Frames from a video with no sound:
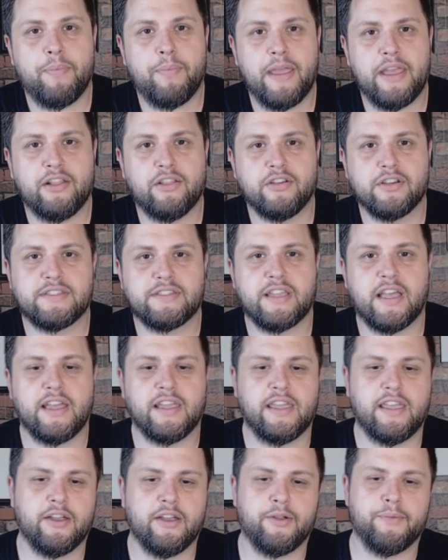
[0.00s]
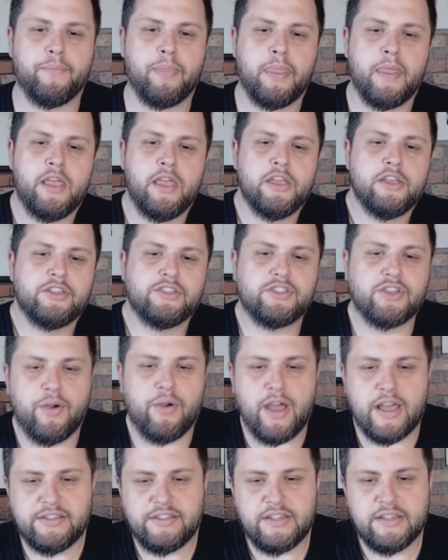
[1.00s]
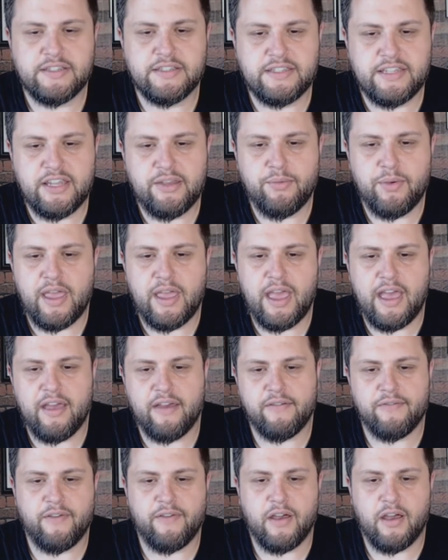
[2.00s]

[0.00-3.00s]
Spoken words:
8 looks like here. So as you can see, we have